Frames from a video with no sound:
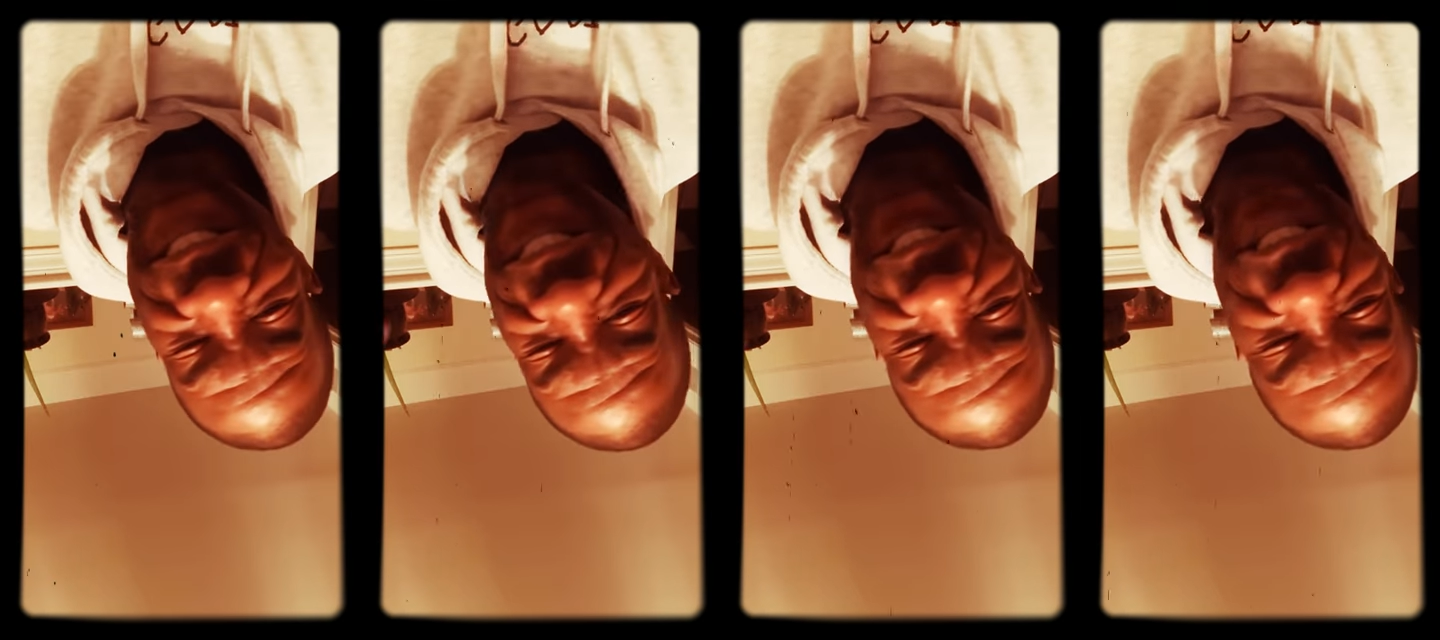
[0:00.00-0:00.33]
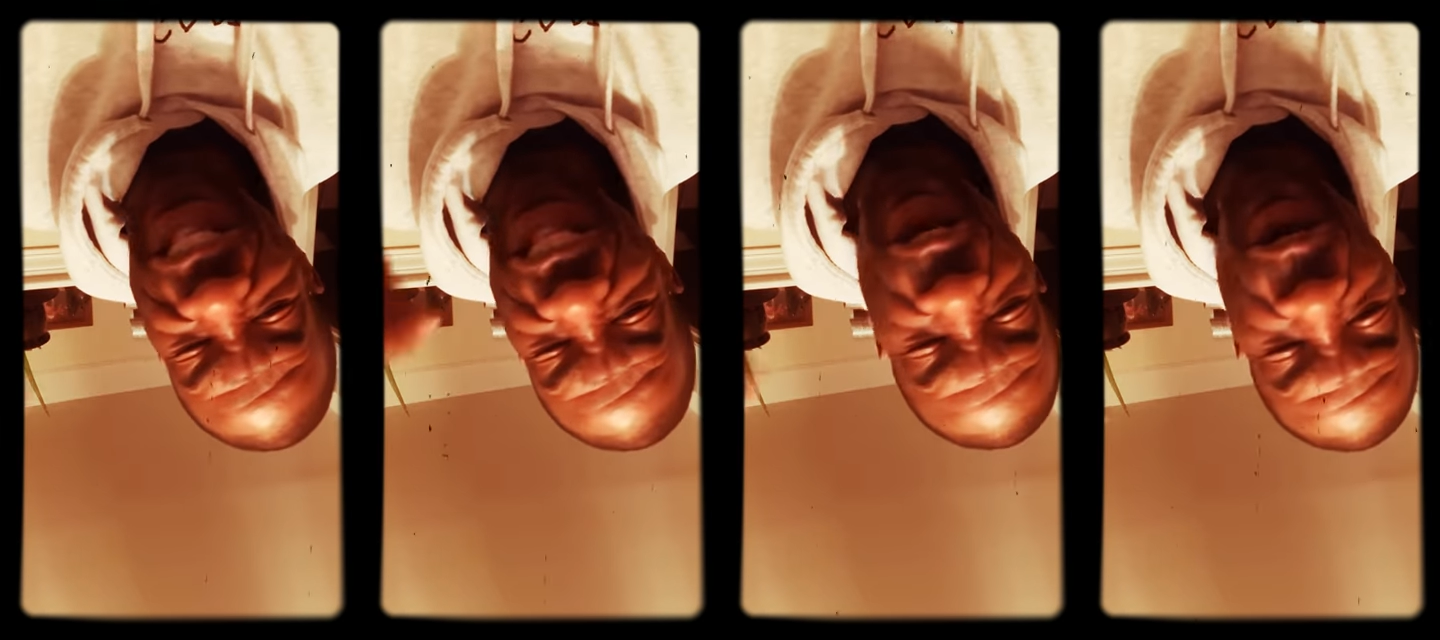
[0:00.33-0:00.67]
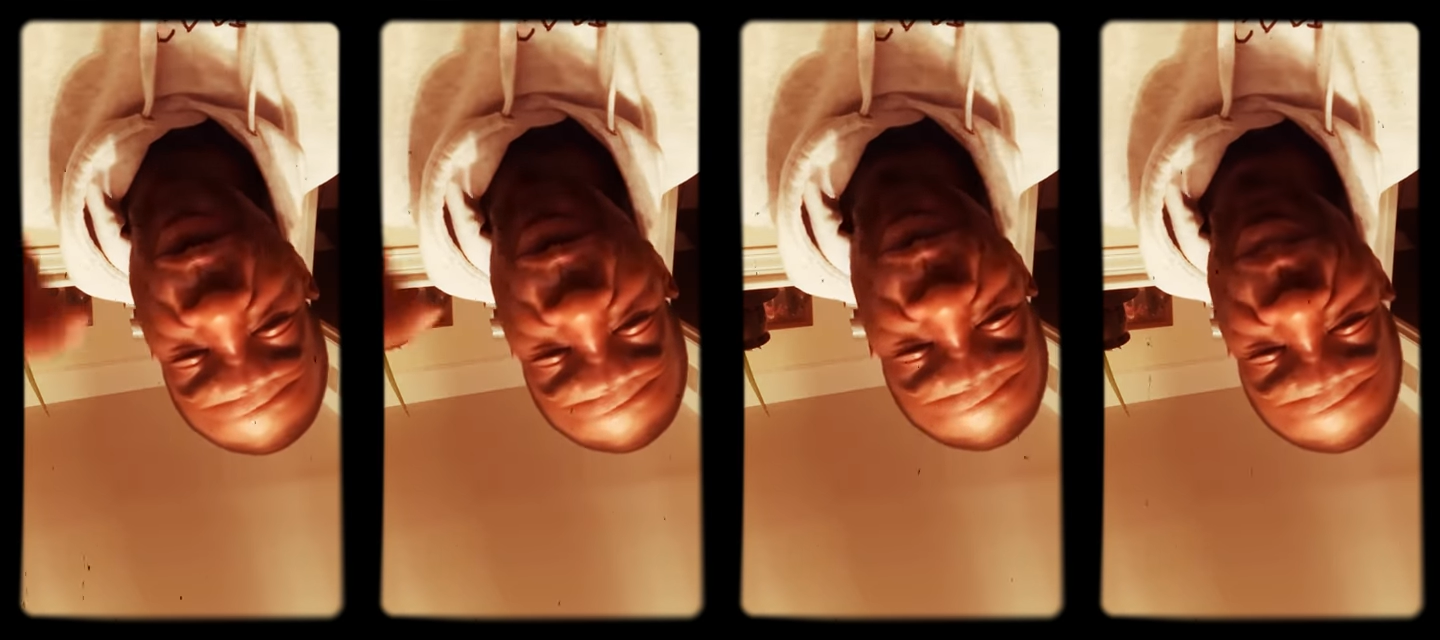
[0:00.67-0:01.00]
for
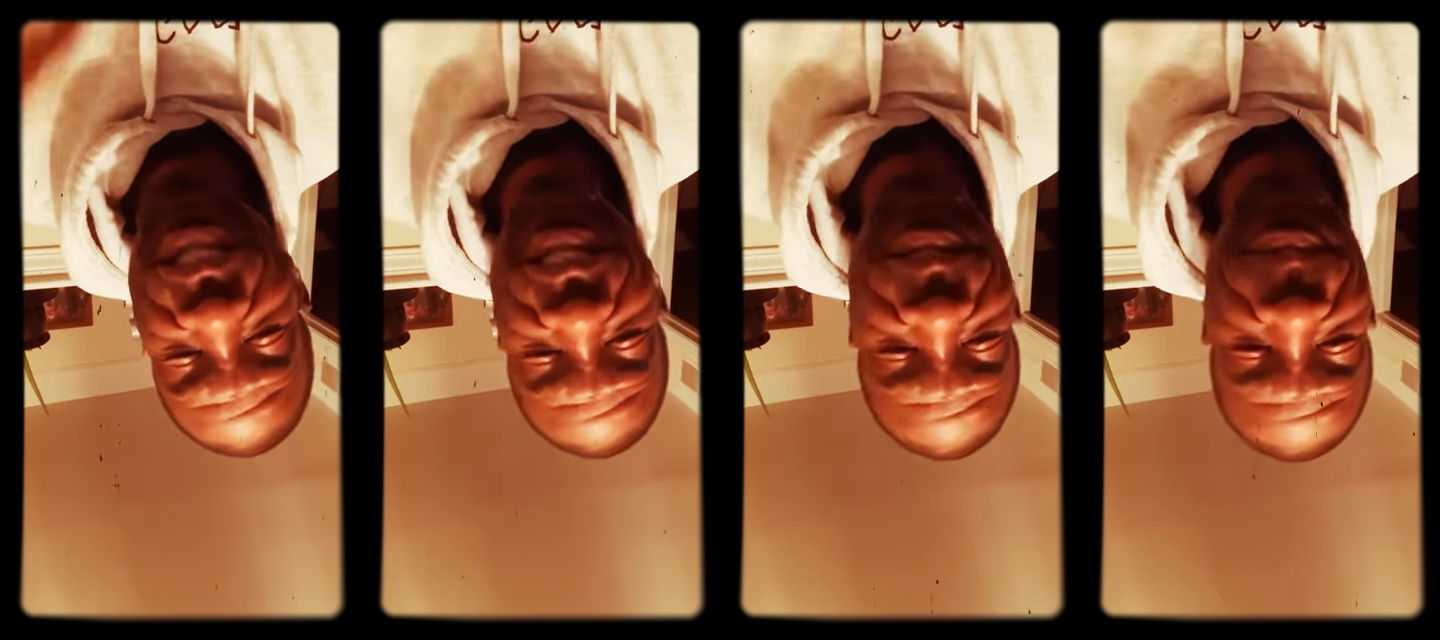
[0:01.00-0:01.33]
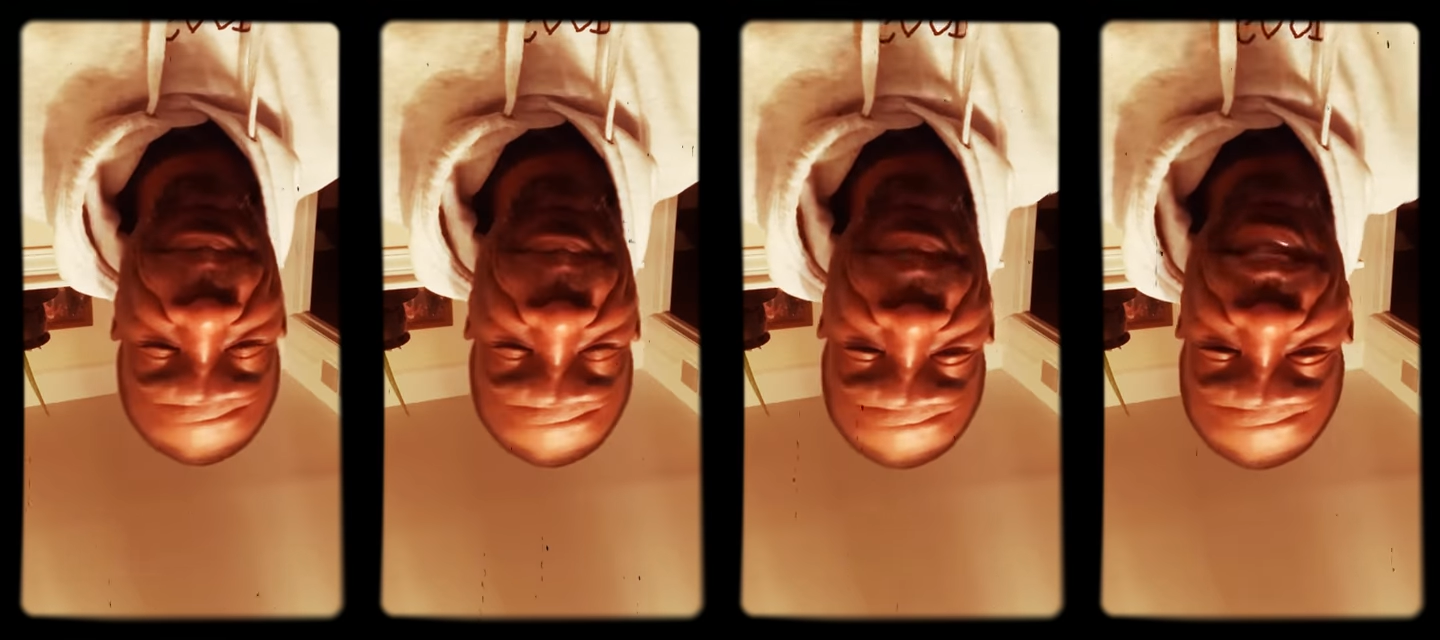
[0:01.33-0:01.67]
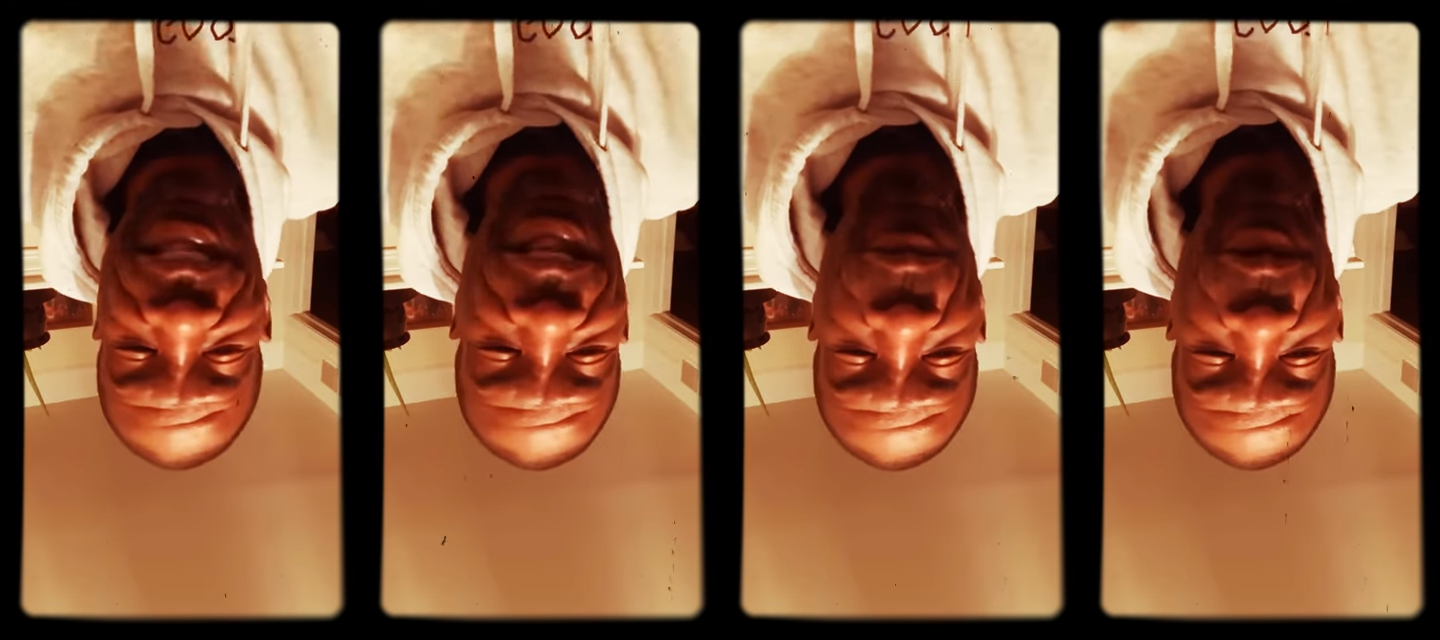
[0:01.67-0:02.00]
those
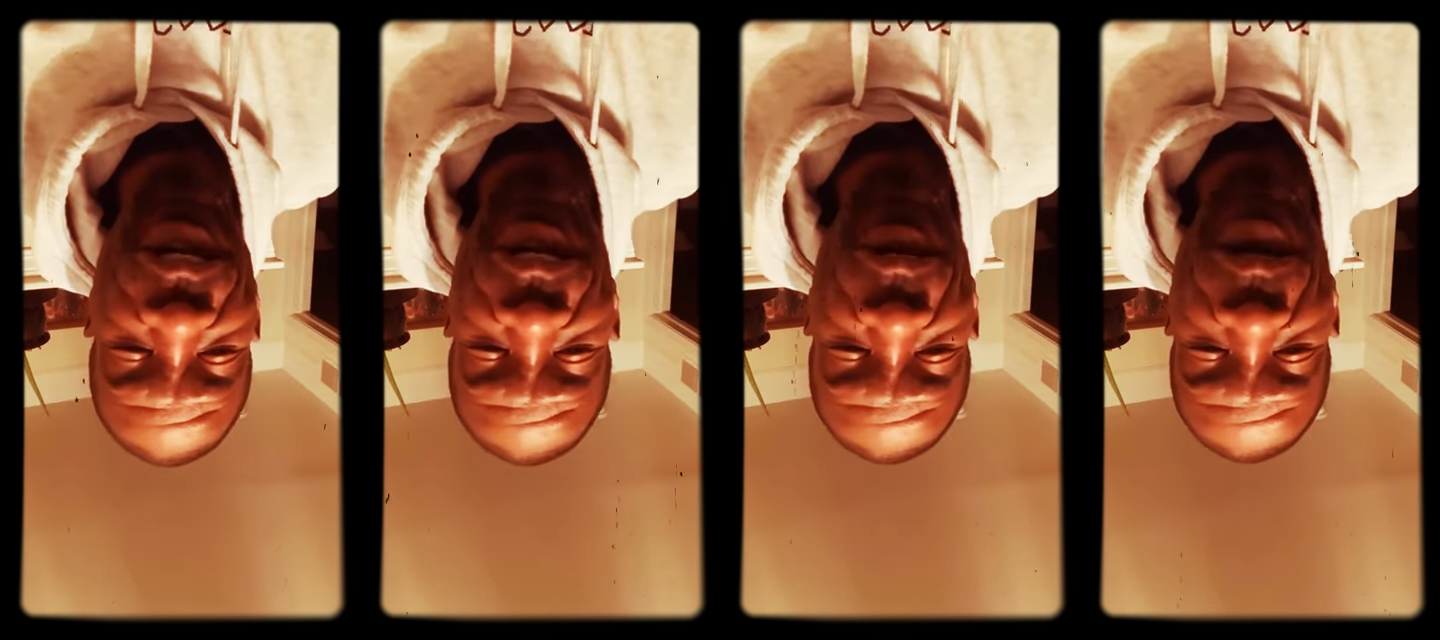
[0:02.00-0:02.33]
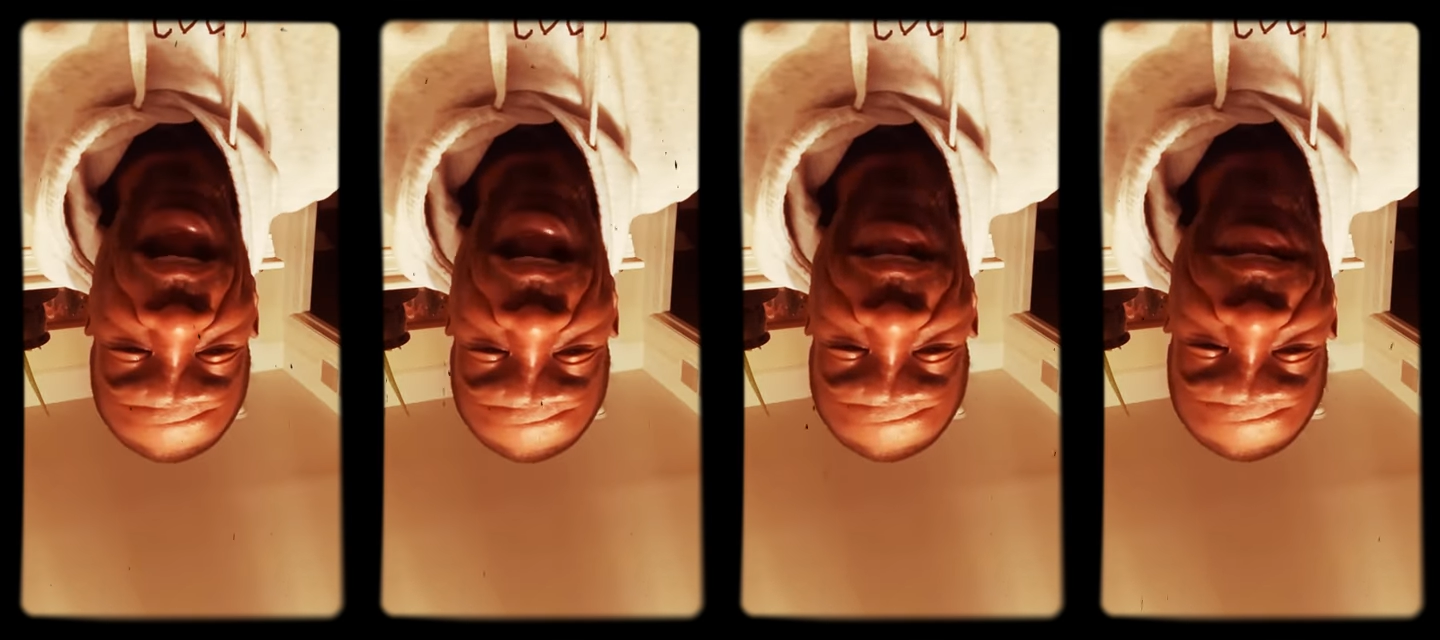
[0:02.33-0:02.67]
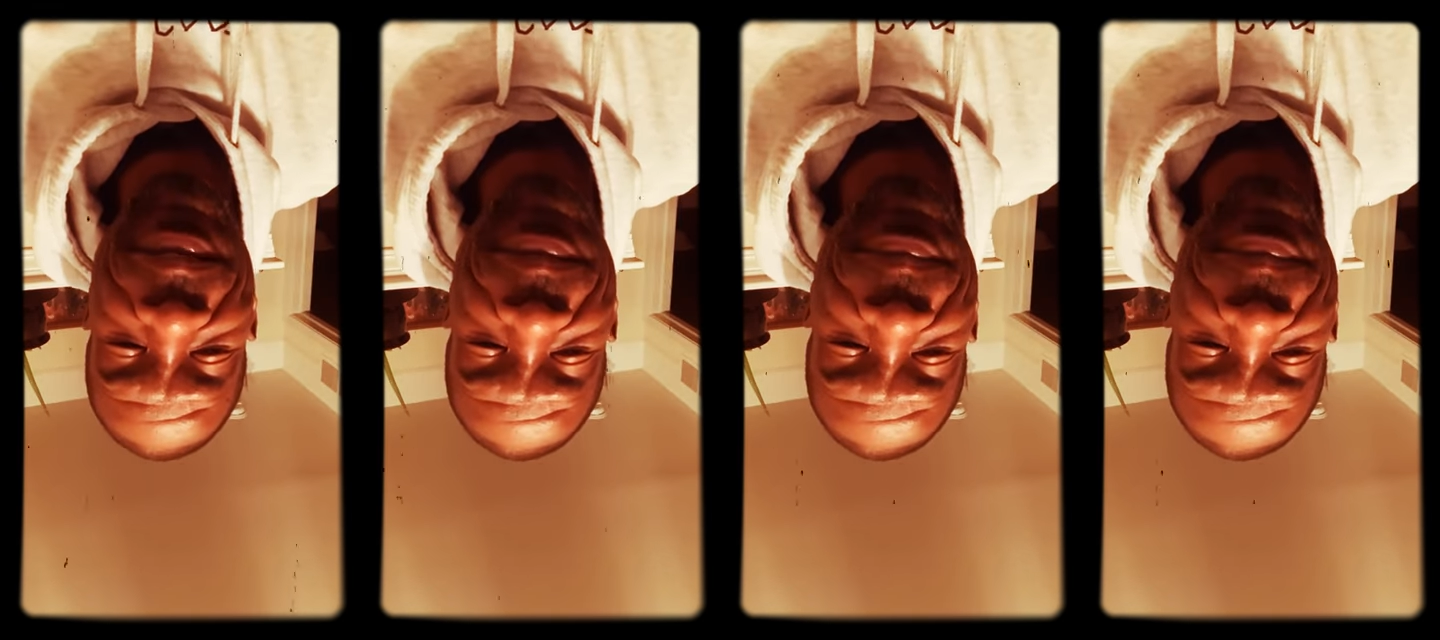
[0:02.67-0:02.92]
that want to go higher.